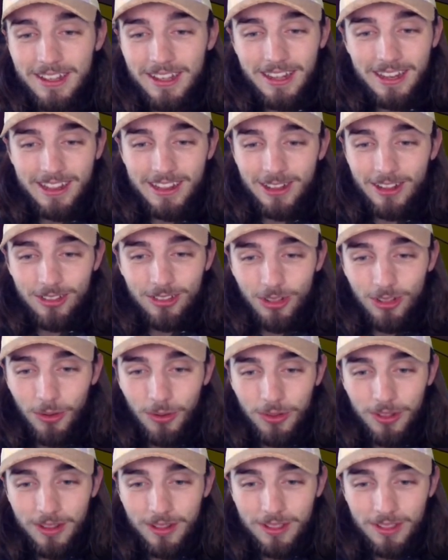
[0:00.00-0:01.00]
It's just
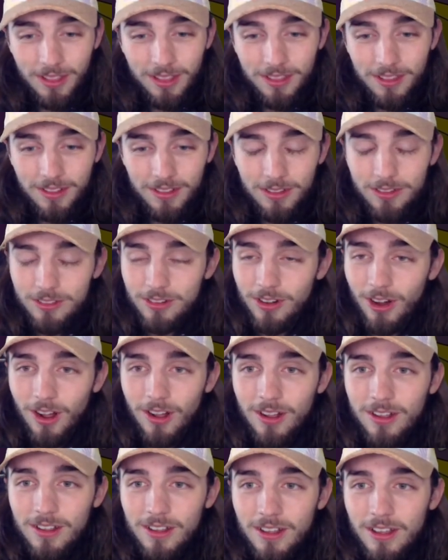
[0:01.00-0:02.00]
so consistently
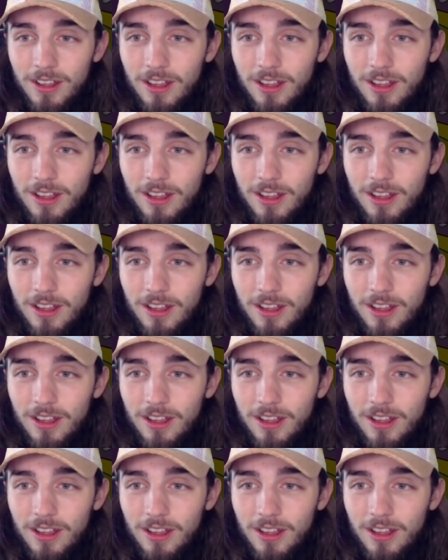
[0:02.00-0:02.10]
strong.